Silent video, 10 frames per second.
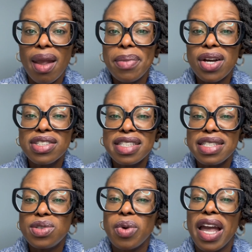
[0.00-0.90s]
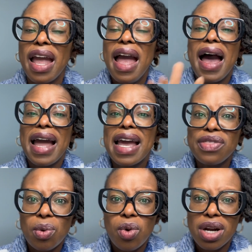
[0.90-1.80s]
Because this way I
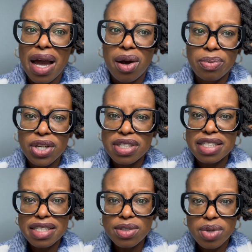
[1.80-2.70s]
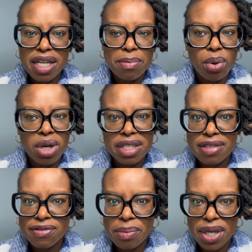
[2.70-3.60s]
get the word out, because this is really important
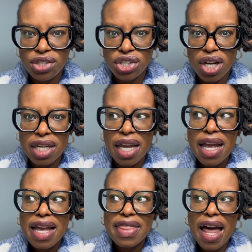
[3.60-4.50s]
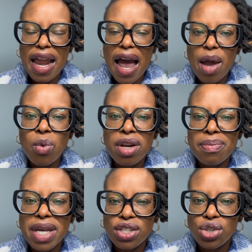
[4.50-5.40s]
information that I want to
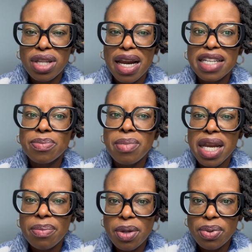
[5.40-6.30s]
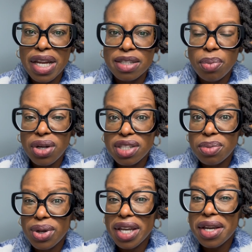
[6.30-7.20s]
make sure that as many people as
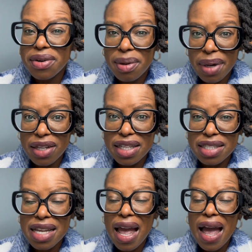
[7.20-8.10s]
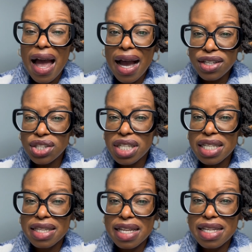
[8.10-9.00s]
possible hear about this.
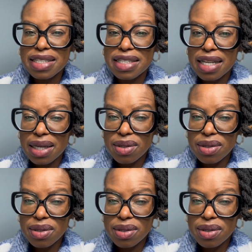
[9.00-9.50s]
Actually, this